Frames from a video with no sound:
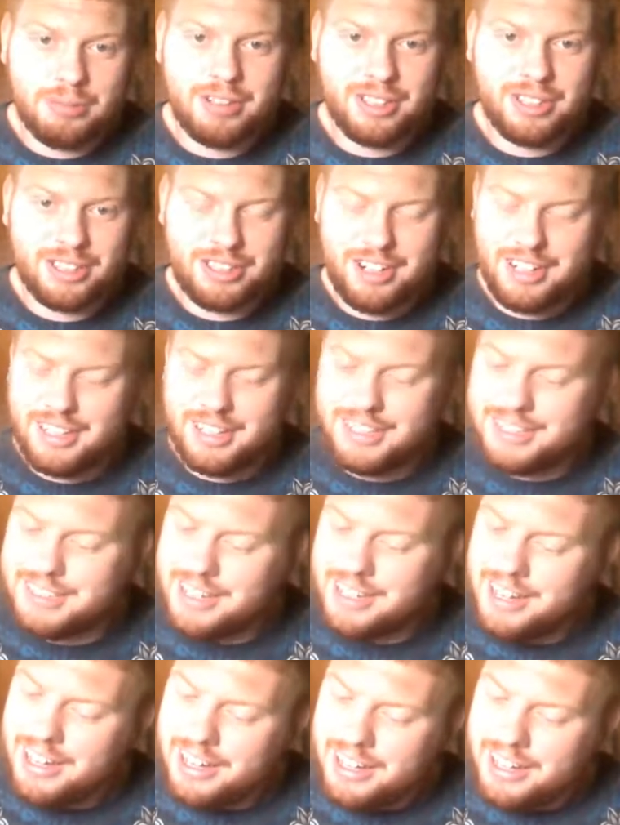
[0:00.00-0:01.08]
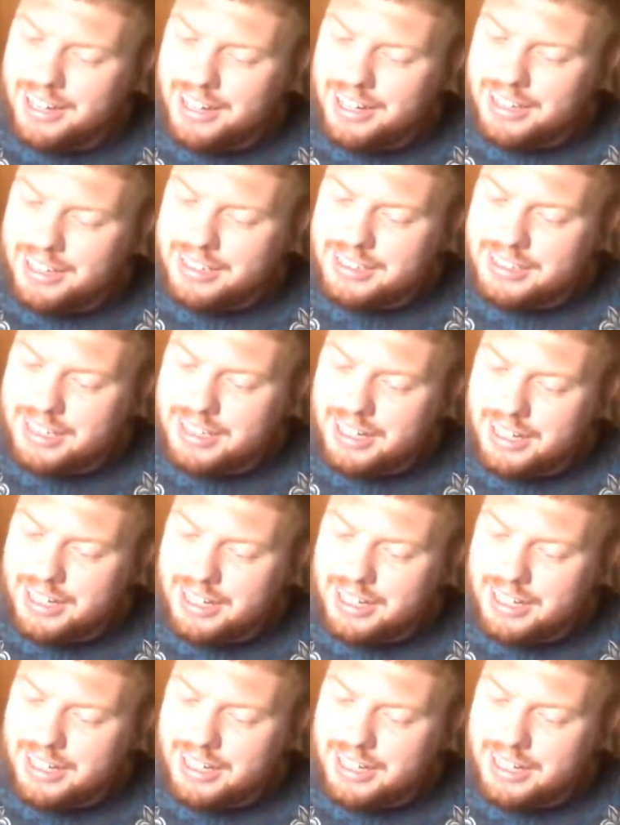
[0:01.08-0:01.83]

We're going to try this. Is